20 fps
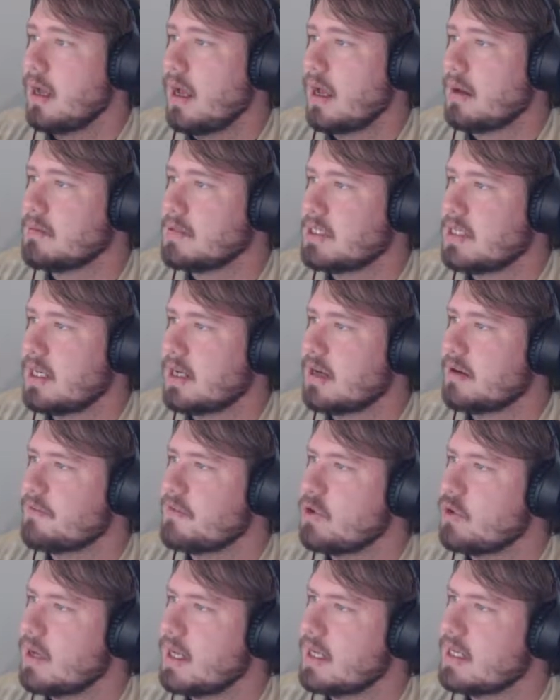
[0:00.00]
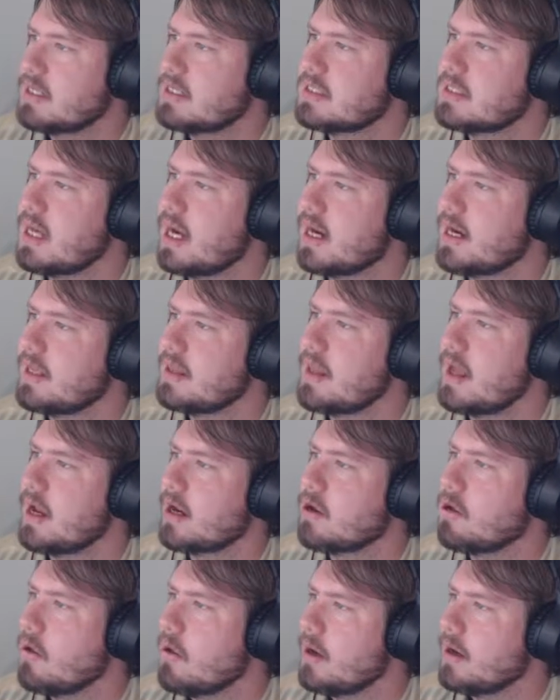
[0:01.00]
I'm sick of you getting stuck in
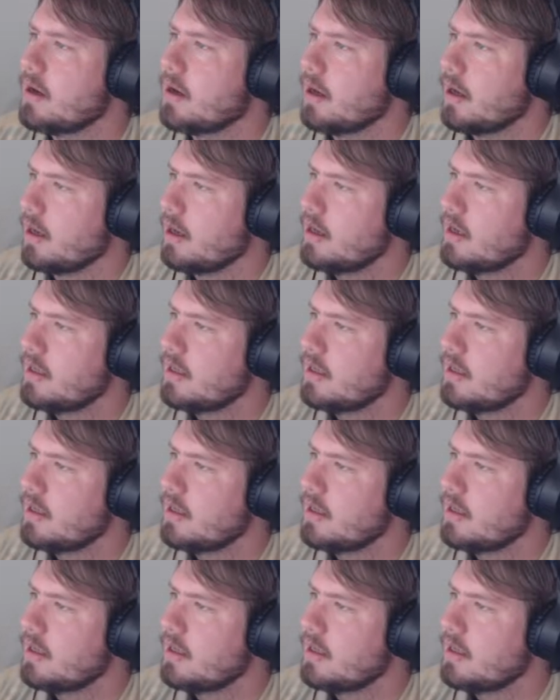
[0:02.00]
that corner.